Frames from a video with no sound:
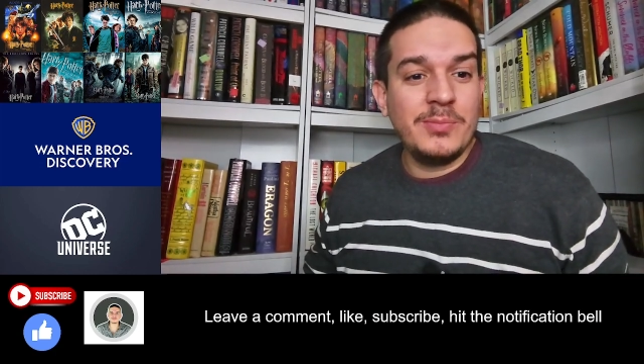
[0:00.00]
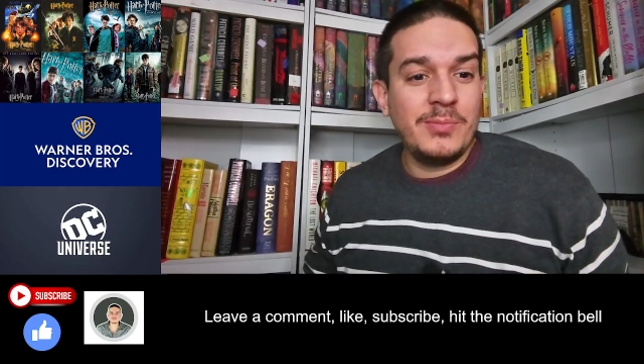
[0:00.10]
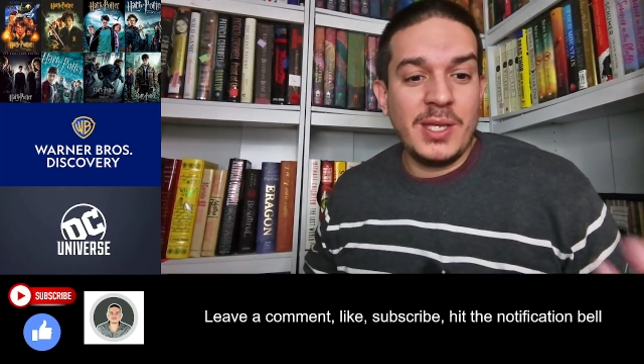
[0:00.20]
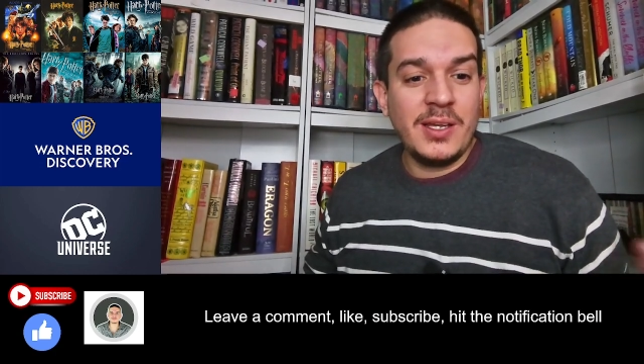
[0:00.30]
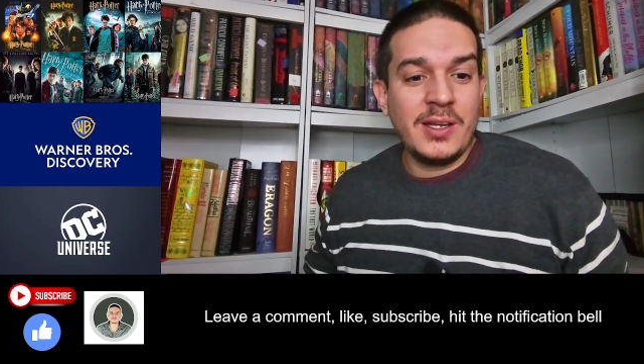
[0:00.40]

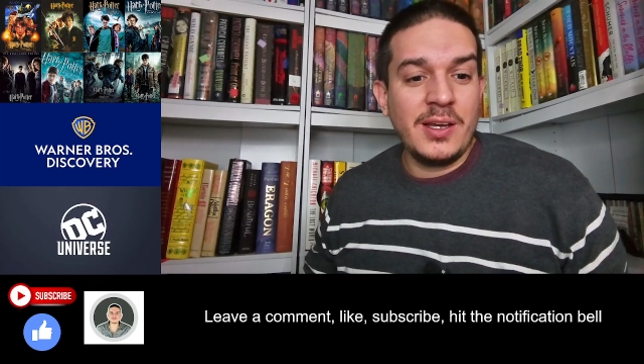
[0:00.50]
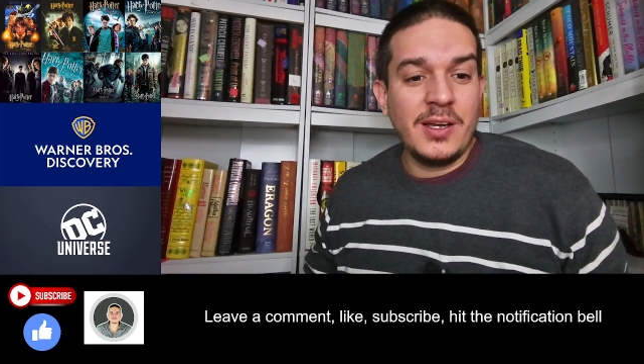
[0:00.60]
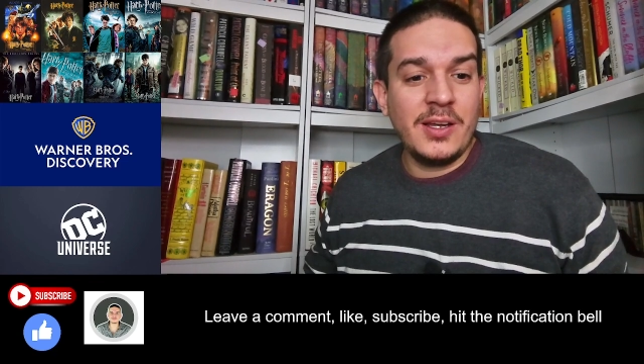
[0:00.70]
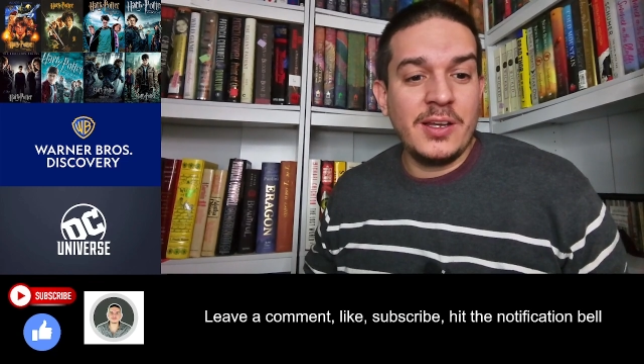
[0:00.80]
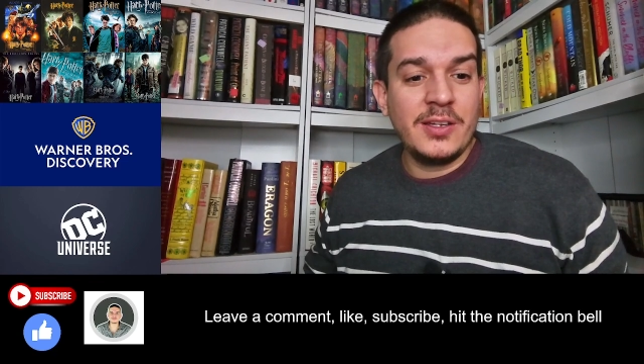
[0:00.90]
make
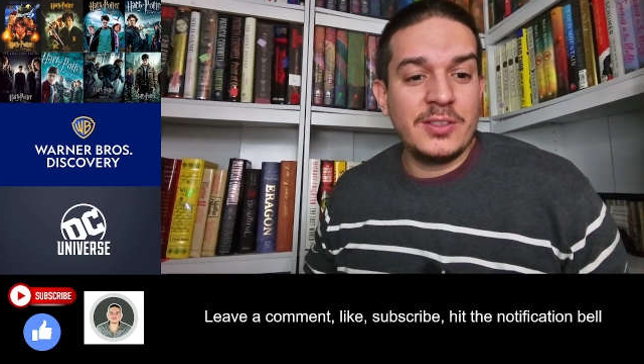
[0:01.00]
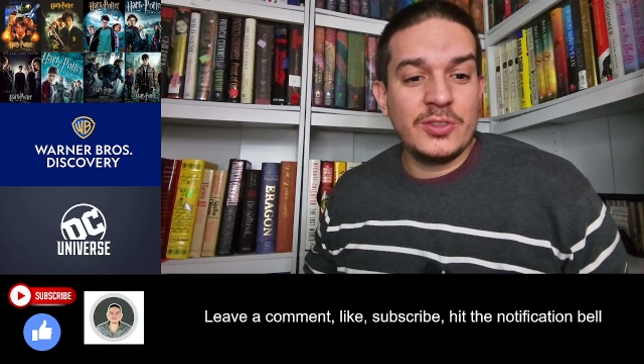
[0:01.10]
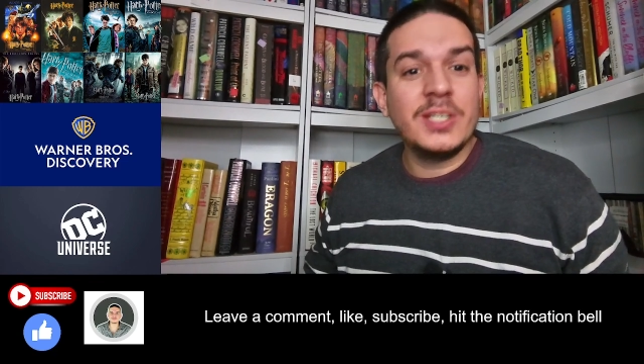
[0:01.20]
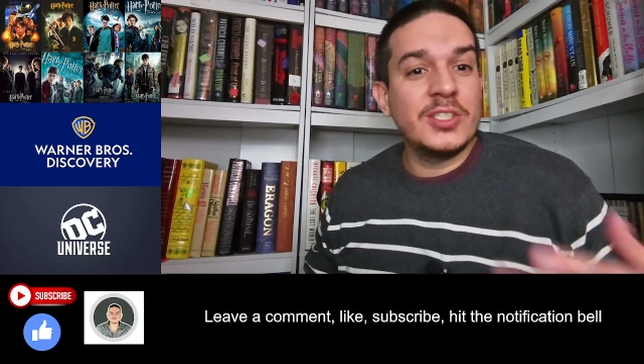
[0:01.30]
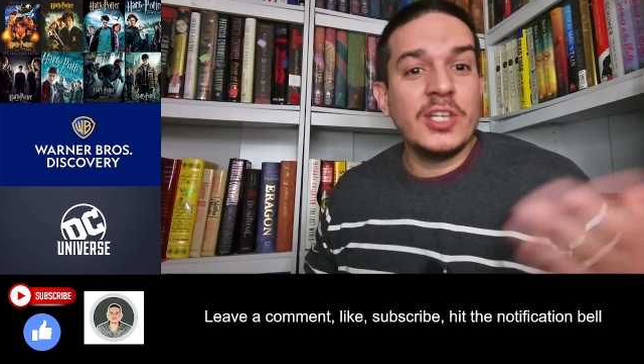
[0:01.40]
a
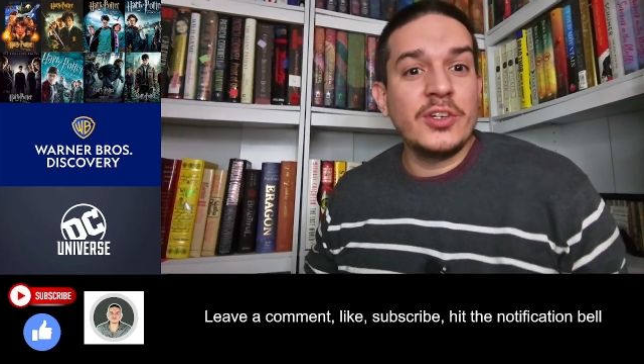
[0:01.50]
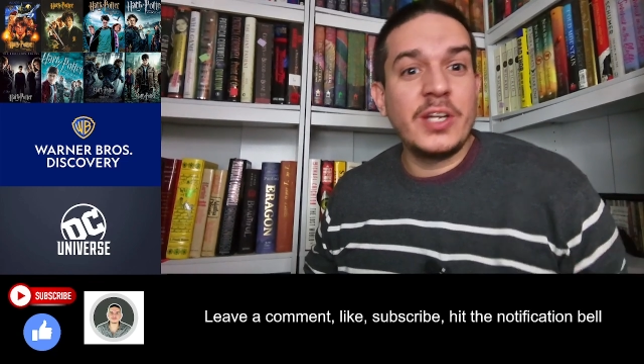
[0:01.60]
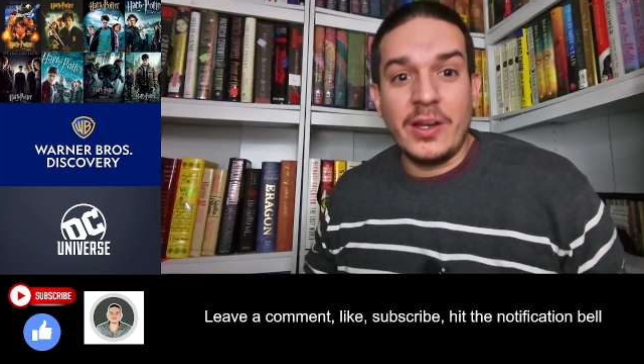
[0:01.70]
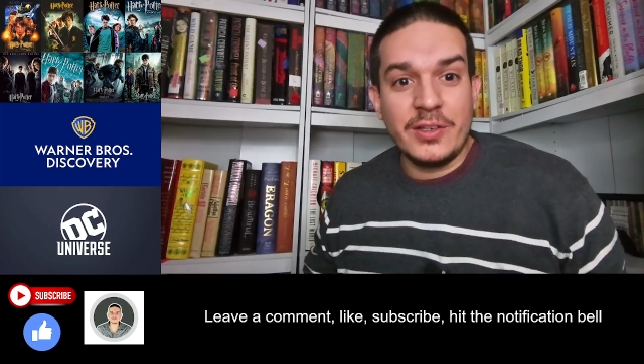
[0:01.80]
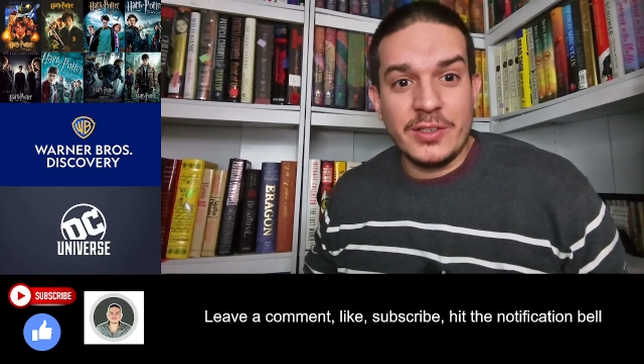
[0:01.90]
transgendered
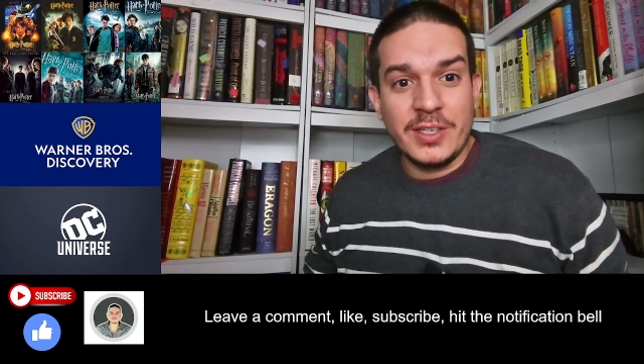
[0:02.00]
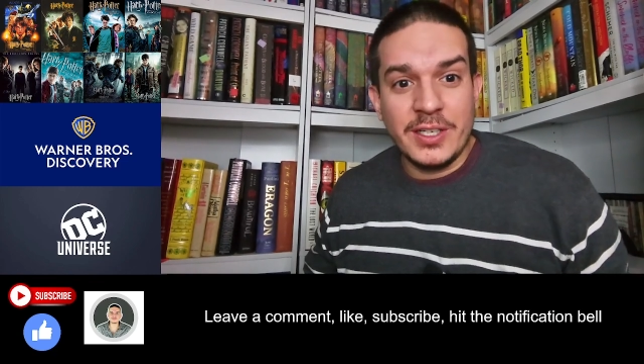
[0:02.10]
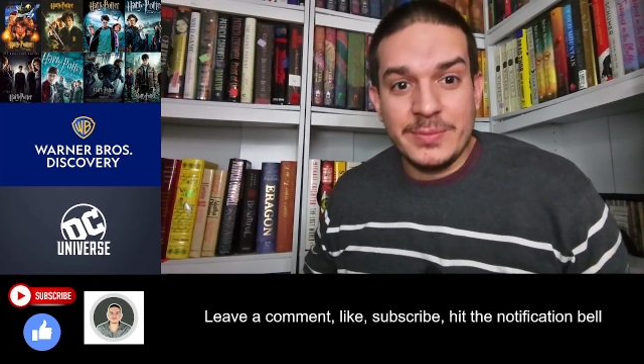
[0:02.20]
character in it.